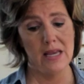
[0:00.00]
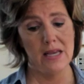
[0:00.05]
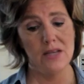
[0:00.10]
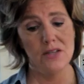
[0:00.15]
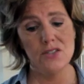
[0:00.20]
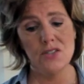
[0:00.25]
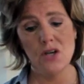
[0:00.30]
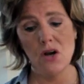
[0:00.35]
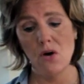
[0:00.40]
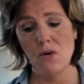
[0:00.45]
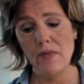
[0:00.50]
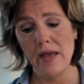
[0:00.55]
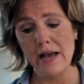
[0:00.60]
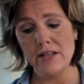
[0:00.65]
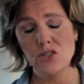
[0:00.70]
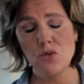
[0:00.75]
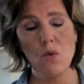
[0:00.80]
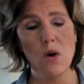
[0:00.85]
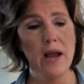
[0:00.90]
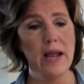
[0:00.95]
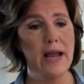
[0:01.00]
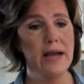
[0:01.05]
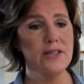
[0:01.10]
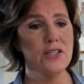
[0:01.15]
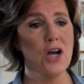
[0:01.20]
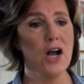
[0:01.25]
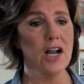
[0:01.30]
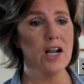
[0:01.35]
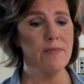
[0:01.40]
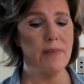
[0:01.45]
So that's why I
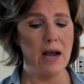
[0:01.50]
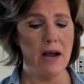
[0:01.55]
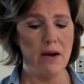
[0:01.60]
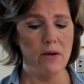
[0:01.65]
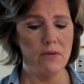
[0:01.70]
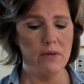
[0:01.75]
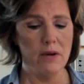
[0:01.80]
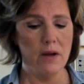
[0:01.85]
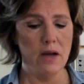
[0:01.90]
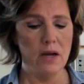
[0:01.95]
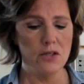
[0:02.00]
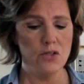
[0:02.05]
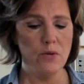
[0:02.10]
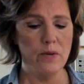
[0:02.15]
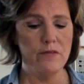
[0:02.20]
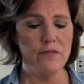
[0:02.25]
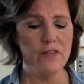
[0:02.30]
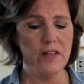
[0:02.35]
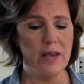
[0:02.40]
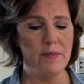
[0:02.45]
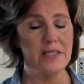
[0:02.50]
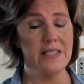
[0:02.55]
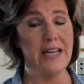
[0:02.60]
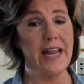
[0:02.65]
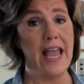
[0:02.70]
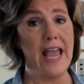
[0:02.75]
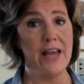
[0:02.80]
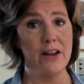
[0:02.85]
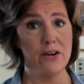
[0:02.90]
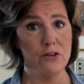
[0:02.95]
talk about Twin Flame as an
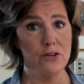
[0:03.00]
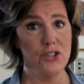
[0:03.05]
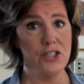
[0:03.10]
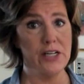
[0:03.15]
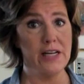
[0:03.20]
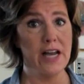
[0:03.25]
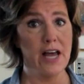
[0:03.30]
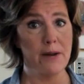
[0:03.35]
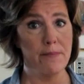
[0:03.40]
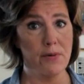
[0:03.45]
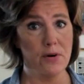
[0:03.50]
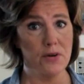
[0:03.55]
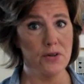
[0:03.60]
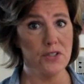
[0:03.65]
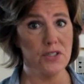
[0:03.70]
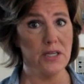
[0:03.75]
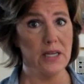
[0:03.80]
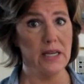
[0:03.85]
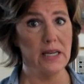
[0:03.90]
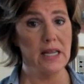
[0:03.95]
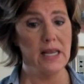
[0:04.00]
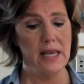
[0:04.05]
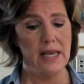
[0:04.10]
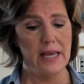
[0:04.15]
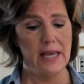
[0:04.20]
energy, not a person.